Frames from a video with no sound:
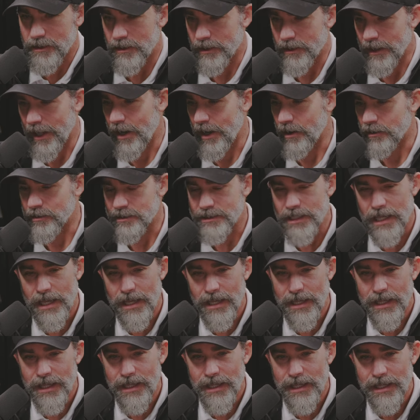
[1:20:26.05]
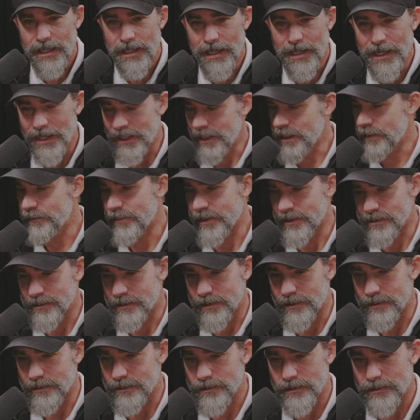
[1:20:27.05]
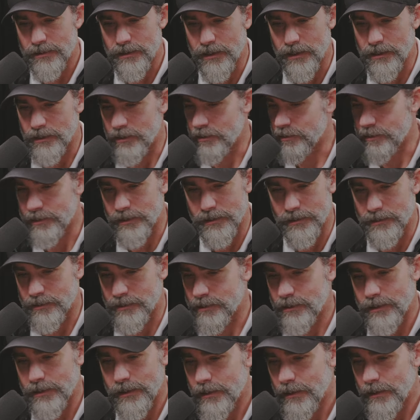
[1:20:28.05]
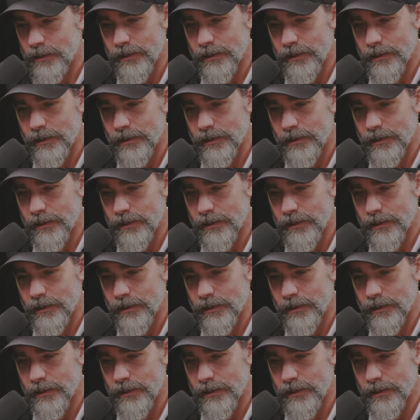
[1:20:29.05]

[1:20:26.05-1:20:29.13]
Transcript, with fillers: allows any business that uses